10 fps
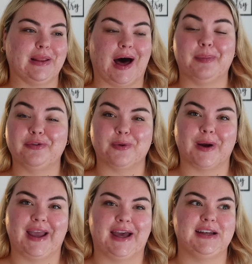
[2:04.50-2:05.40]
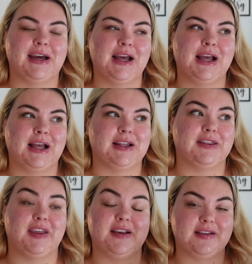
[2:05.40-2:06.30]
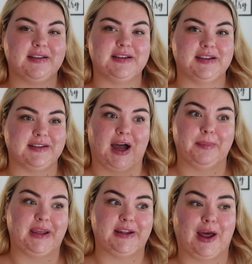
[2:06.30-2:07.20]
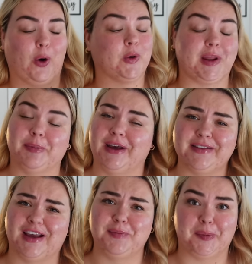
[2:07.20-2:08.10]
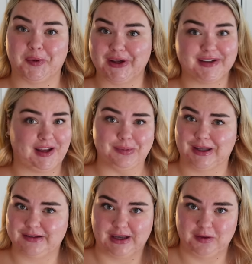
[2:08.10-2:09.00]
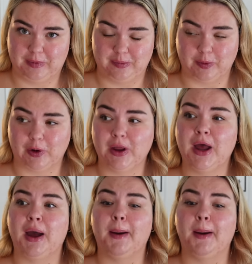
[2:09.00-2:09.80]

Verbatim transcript: a lot beforehand. This does not mean that only plus size people can date plus size people,